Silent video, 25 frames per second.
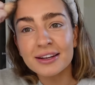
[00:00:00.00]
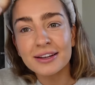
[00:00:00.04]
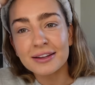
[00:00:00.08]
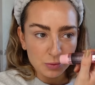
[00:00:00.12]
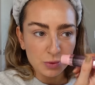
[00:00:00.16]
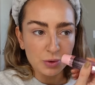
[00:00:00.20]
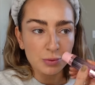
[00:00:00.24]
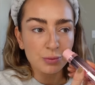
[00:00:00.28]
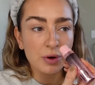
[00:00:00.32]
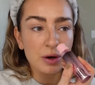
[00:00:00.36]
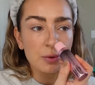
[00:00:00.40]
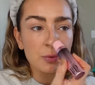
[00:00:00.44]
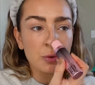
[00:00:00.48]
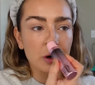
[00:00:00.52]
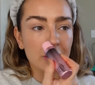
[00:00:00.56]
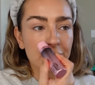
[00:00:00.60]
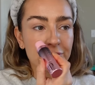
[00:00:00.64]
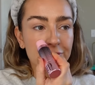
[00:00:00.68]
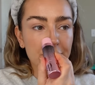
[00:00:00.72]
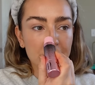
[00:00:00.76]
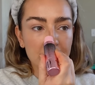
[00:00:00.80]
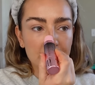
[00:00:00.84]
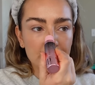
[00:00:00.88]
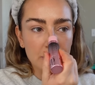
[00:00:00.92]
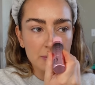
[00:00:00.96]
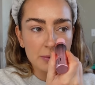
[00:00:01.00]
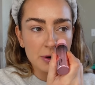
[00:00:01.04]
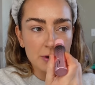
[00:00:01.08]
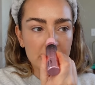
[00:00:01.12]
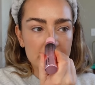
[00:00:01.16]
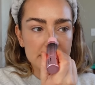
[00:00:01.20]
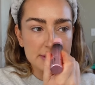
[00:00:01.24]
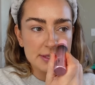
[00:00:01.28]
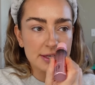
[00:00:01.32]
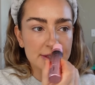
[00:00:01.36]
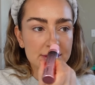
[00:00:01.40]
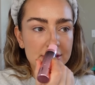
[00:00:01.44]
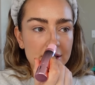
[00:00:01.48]
When we were fully remote
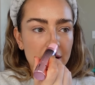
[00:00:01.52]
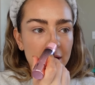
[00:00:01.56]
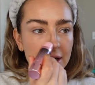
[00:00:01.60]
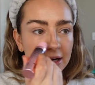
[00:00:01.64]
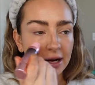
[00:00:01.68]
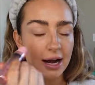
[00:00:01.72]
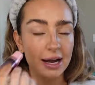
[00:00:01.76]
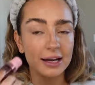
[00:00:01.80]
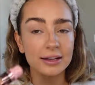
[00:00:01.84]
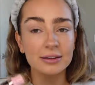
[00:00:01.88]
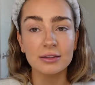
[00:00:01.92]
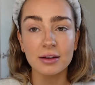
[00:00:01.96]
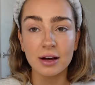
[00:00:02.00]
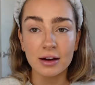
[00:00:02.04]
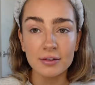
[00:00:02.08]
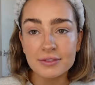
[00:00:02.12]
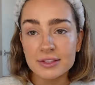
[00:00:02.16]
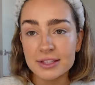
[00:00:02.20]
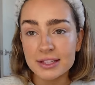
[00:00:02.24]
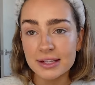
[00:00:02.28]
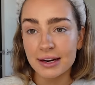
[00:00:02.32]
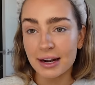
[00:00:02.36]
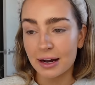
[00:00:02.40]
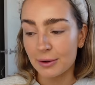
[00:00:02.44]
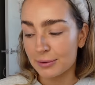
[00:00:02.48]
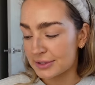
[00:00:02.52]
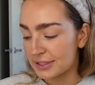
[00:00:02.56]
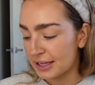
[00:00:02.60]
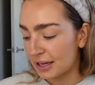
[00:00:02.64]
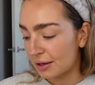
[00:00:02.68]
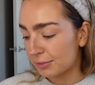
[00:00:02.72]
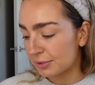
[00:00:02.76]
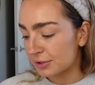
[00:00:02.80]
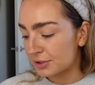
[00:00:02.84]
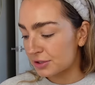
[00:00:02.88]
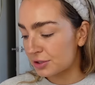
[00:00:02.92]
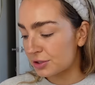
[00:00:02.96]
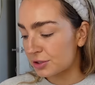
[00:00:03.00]
at TikTok, I loved it. I was
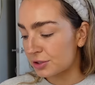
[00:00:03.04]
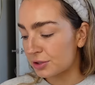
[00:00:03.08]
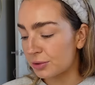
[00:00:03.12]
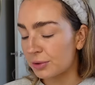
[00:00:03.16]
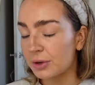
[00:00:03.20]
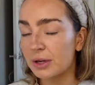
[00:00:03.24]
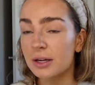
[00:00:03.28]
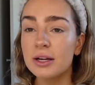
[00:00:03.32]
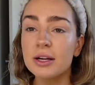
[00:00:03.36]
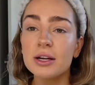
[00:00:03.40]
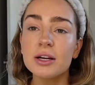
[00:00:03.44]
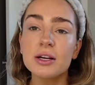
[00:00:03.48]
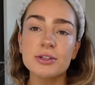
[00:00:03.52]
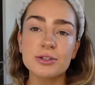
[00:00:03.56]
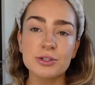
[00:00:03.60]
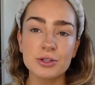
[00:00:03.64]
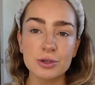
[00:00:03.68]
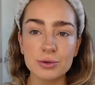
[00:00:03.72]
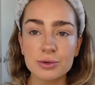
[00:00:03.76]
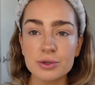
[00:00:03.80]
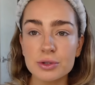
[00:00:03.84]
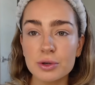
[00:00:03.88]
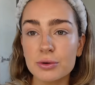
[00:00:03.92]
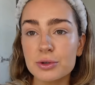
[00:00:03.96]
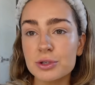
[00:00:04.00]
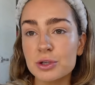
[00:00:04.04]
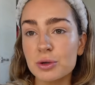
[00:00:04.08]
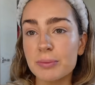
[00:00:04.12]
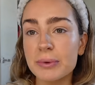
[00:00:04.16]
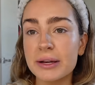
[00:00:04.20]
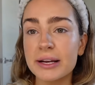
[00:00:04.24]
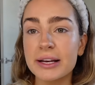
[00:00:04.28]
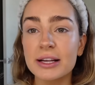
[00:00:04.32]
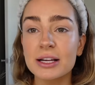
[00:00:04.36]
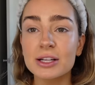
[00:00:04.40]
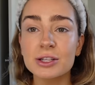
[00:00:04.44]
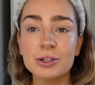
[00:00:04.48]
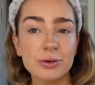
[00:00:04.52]
able to do social
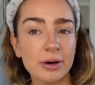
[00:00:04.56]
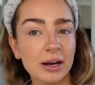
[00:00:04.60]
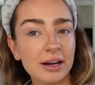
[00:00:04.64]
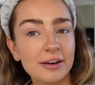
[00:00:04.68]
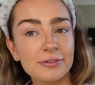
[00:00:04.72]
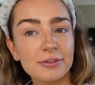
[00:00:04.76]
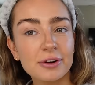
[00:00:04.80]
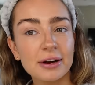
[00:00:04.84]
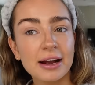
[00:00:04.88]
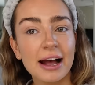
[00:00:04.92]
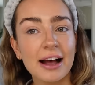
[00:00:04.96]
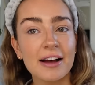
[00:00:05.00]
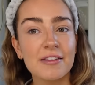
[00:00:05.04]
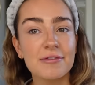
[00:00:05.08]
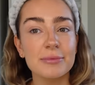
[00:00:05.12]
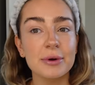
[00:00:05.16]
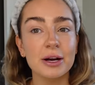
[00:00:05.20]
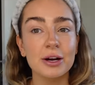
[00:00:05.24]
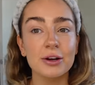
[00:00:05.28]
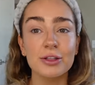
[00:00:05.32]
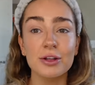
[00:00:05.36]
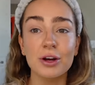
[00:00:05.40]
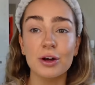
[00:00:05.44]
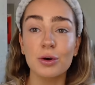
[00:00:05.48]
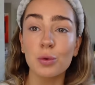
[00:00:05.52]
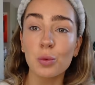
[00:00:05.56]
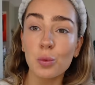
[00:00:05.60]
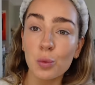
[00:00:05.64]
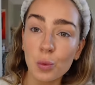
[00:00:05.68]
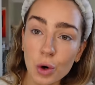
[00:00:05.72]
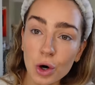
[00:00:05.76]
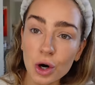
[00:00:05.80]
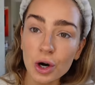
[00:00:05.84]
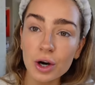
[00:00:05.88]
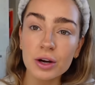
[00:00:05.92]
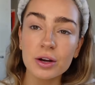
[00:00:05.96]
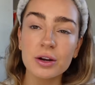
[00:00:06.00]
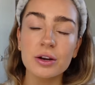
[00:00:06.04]
media, train for a half marathon,
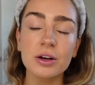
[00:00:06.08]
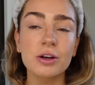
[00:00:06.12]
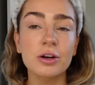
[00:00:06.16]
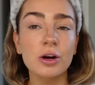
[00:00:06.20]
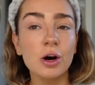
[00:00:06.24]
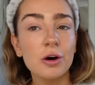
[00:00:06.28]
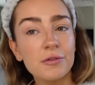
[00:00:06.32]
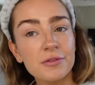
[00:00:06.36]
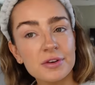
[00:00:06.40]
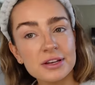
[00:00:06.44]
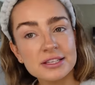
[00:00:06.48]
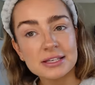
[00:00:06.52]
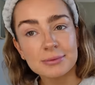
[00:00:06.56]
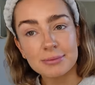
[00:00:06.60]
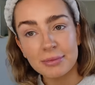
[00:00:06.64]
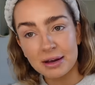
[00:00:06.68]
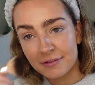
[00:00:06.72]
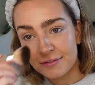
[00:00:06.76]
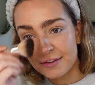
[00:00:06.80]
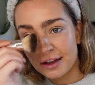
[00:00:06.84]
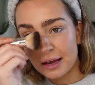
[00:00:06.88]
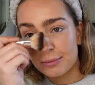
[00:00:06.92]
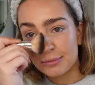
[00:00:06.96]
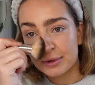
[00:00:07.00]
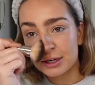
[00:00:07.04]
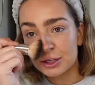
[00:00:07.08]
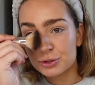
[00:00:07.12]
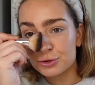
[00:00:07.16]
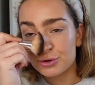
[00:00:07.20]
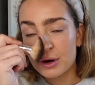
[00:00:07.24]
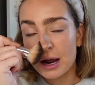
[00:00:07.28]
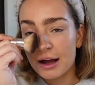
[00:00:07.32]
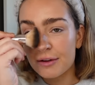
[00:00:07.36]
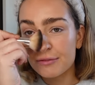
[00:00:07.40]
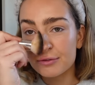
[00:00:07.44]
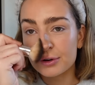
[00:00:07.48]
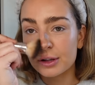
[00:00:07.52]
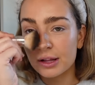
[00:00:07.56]
work, go visit my family,
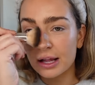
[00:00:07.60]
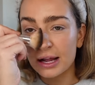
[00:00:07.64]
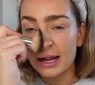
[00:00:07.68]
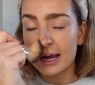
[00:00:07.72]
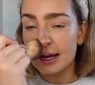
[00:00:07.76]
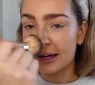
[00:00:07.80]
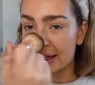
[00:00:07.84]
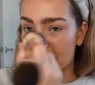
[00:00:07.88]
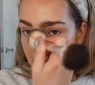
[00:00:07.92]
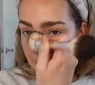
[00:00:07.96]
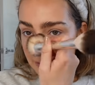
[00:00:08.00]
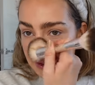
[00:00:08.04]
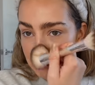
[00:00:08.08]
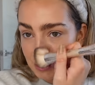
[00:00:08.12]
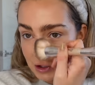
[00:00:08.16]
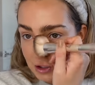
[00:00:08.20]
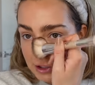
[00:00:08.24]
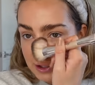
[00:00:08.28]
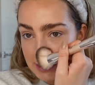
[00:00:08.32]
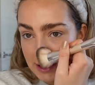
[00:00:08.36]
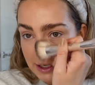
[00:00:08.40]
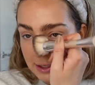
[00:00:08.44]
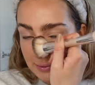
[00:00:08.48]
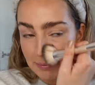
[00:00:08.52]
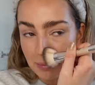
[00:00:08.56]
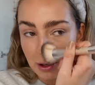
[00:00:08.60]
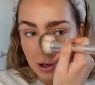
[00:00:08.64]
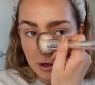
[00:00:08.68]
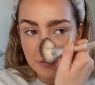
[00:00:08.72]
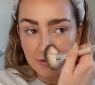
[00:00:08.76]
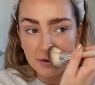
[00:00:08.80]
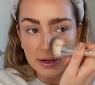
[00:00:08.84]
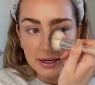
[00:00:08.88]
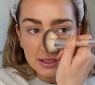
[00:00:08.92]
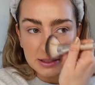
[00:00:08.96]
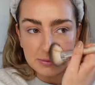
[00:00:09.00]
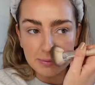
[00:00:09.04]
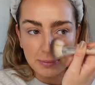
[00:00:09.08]
travel, and it was just like
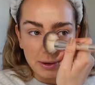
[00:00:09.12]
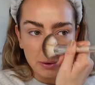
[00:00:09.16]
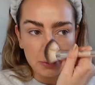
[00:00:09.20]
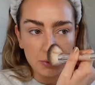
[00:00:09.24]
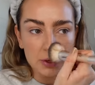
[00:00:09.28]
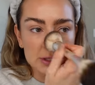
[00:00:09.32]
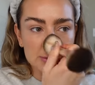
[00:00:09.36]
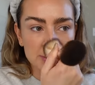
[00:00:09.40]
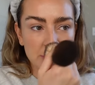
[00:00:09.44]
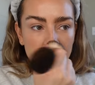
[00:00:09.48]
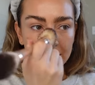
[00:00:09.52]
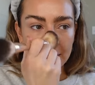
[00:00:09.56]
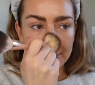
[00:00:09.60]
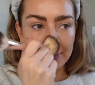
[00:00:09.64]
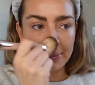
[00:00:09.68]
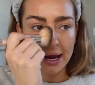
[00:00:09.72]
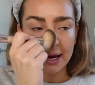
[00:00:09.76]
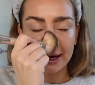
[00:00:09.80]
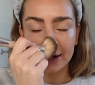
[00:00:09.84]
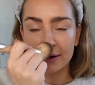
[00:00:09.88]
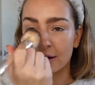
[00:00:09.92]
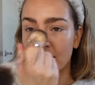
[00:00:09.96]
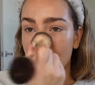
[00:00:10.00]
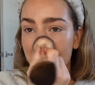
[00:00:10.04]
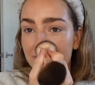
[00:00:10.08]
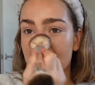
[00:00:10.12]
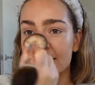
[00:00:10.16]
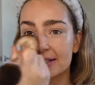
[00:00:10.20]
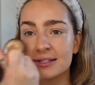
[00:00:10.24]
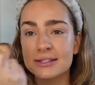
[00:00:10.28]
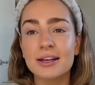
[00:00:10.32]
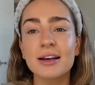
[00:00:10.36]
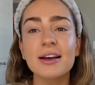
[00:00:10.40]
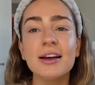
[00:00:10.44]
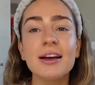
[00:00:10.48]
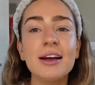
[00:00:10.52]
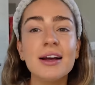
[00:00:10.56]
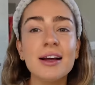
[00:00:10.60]
perfect. But once we went back in
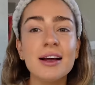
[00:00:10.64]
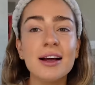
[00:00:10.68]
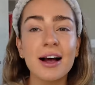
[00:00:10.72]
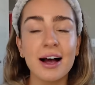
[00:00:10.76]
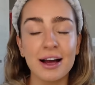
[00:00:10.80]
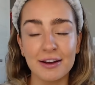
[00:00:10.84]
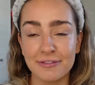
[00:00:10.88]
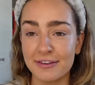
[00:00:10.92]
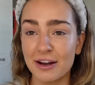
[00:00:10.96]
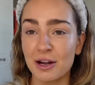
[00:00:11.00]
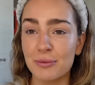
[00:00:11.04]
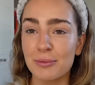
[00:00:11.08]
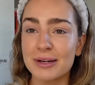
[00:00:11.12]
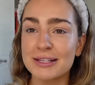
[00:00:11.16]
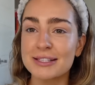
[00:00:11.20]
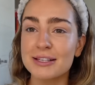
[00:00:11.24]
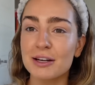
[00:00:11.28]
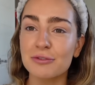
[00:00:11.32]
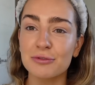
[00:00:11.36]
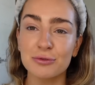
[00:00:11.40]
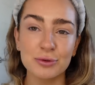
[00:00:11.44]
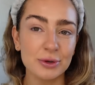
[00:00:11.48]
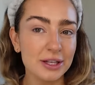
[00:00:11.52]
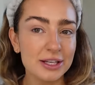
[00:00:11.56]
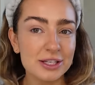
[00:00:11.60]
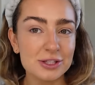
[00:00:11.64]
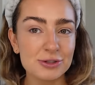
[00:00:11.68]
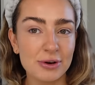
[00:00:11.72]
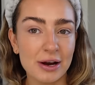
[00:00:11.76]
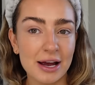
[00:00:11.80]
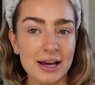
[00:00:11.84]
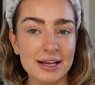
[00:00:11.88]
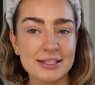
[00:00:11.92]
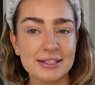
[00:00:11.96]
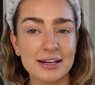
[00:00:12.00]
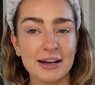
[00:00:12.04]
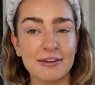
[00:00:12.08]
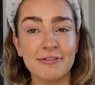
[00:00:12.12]
office, I found myself really
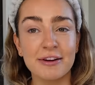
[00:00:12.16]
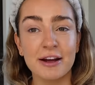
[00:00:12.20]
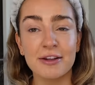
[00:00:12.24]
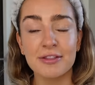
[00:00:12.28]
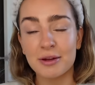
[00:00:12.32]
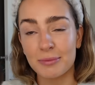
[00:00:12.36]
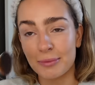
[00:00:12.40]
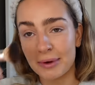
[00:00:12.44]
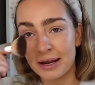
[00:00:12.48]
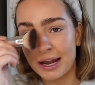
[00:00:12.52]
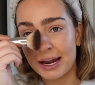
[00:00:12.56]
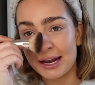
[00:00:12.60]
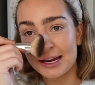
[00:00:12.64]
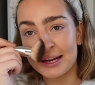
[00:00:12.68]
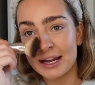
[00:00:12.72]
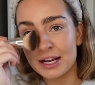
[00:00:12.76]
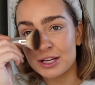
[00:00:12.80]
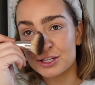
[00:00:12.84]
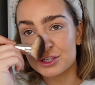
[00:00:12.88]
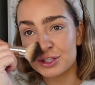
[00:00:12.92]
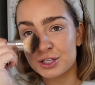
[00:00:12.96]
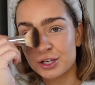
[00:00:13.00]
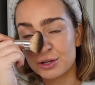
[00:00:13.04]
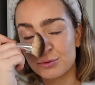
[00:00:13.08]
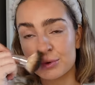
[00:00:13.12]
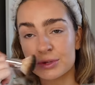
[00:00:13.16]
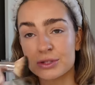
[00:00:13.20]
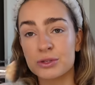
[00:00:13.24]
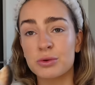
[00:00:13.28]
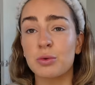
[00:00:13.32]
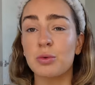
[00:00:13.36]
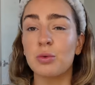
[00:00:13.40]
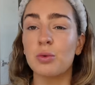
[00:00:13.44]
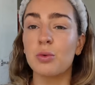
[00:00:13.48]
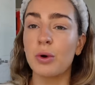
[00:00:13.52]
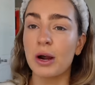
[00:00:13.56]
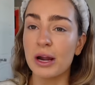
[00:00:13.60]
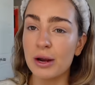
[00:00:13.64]
stressed. I found that my ADHD was
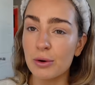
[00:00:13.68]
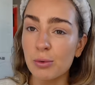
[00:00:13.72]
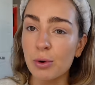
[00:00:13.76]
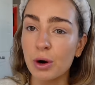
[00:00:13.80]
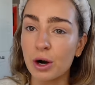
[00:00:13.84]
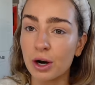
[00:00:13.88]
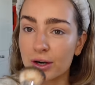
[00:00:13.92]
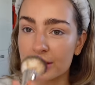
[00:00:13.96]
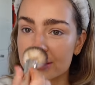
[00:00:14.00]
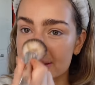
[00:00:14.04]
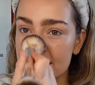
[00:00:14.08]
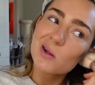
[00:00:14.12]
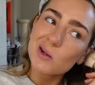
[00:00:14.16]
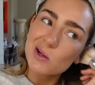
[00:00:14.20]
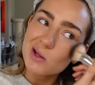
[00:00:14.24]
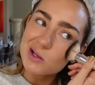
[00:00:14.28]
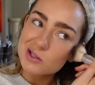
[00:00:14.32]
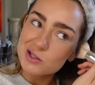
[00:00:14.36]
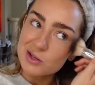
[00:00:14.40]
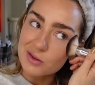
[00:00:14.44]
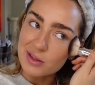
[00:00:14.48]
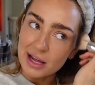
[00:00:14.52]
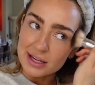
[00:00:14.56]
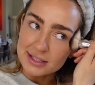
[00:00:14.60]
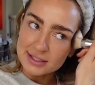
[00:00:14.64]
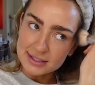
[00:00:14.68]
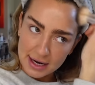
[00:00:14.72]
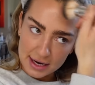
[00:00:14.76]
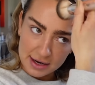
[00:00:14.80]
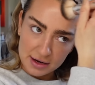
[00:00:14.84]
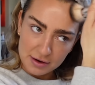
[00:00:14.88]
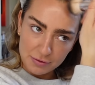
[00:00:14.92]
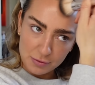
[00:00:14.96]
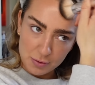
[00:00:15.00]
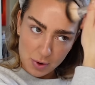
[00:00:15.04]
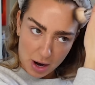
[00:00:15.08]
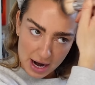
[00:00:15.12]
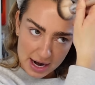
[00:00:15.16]
way worse. So that's
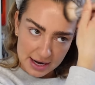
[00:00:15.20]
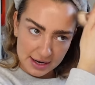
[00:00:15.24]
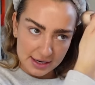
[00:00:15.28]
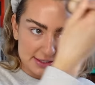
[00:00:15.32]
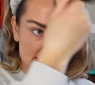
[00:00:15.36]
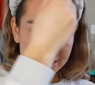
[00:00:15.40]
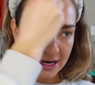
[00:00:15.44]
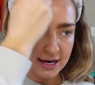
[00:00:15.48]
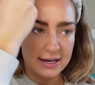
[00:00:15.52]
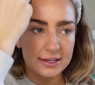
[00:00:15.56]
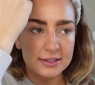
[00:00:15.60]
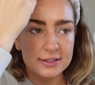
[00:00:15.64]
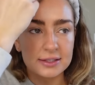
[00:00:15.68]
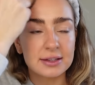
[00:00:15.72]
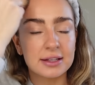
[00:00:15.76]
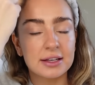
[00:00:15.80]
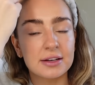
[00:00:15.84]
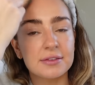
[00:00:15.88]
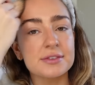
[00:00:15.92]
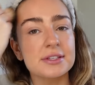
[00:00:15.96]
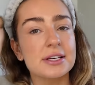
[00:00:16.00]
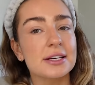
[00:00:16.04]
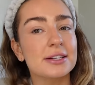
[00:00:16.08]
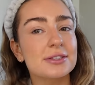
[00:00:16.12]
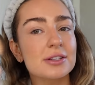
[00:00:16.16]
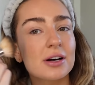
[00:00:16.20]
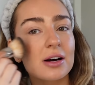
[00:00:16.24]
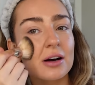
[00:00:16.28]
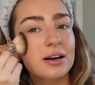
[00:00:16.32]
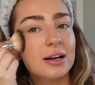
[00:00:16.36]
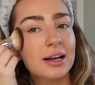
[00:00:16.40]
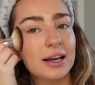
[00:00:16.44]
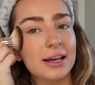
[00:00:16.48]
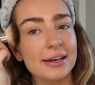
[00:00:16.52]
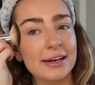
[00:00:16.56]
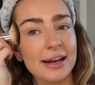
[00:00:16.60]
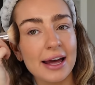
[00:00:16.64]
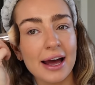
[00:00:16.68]
kind of why I decided to leave
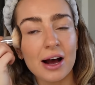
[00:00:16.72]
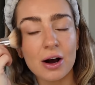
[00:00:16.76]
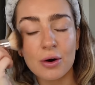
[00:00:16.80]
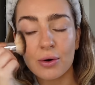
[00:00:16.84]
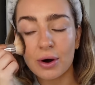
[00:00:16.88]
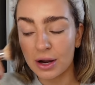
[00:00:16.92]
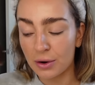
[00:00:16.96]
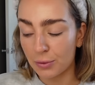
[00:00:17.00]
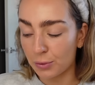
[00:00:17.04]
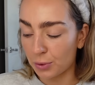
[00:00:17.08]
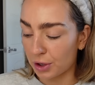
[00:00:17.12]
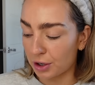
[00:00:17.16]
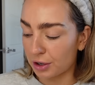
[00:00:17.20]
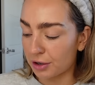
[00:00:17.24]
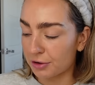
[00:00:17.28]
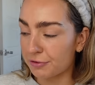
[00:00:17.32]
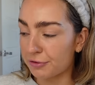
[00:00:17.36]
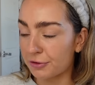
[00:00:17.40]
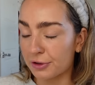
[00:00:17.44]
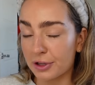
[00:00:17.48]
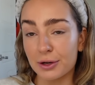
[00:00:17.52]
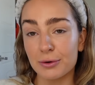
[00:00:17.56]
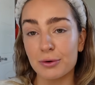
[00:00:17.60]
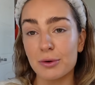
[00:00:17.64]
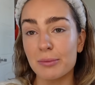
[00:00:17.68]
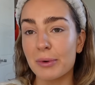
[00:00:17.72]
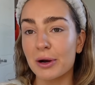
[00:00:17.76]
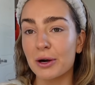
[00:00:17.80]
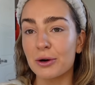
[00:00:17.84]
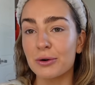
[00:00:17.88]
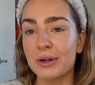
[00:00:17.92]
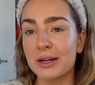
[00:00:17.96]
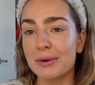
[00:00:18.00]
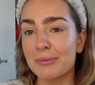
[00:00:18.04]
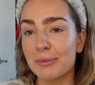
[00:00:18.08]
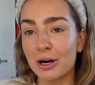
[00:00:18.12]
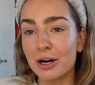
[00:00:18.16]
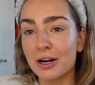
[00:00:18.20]
TikTok and now I work fully
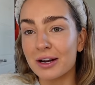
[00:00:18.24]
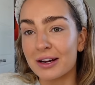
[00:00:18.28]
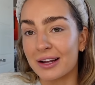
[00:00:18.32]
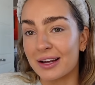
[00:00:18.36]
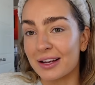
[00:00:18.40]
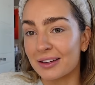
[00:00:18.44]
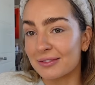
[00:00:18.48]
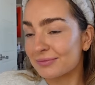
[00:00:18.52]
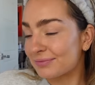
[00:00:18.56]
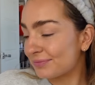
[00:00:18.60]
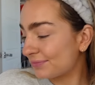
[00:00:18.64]
remote in marketing.